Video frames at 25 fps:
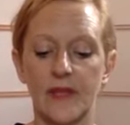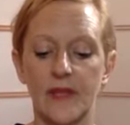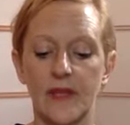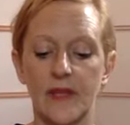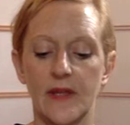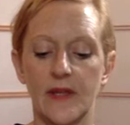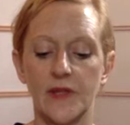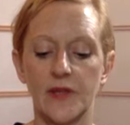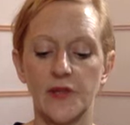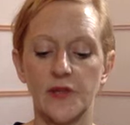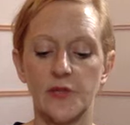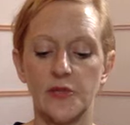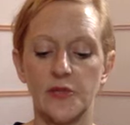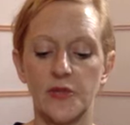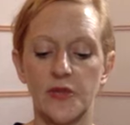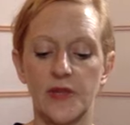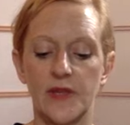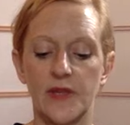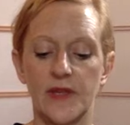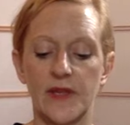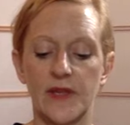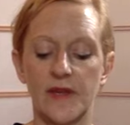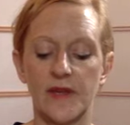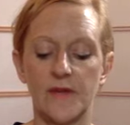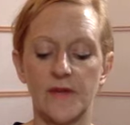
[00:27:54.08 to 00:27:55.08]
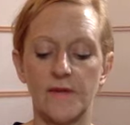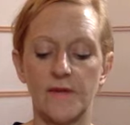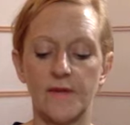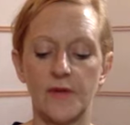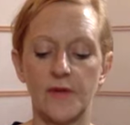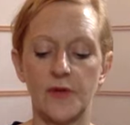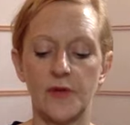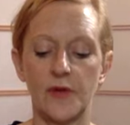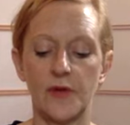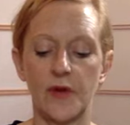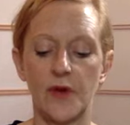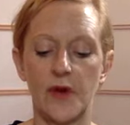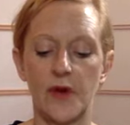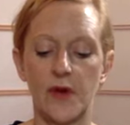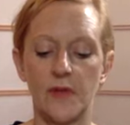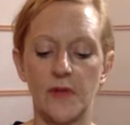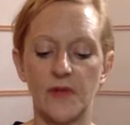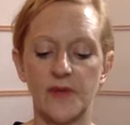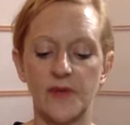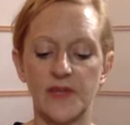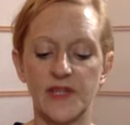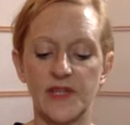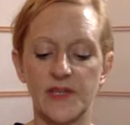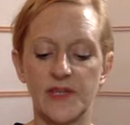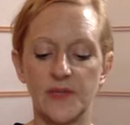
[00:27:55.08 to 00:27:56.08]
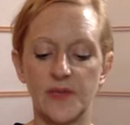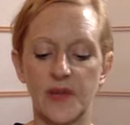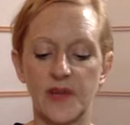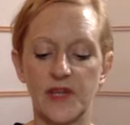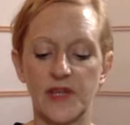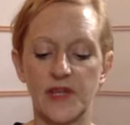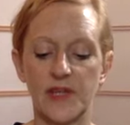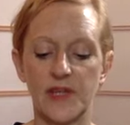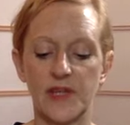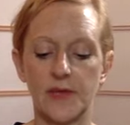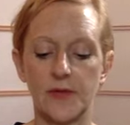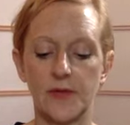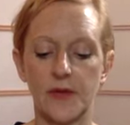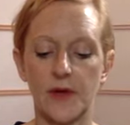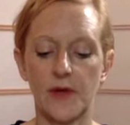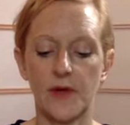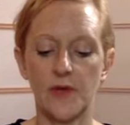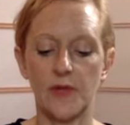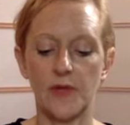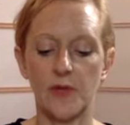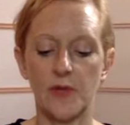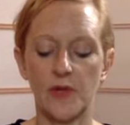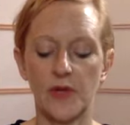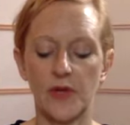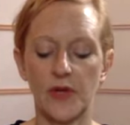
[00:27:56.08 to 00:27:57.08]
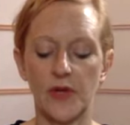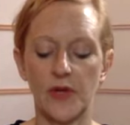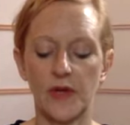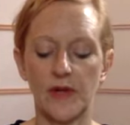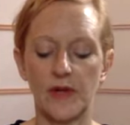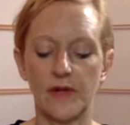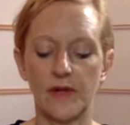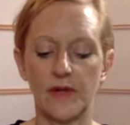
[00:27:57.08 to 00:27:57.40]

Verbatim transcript: As you breathe in, feel calmness spreading throughout the body.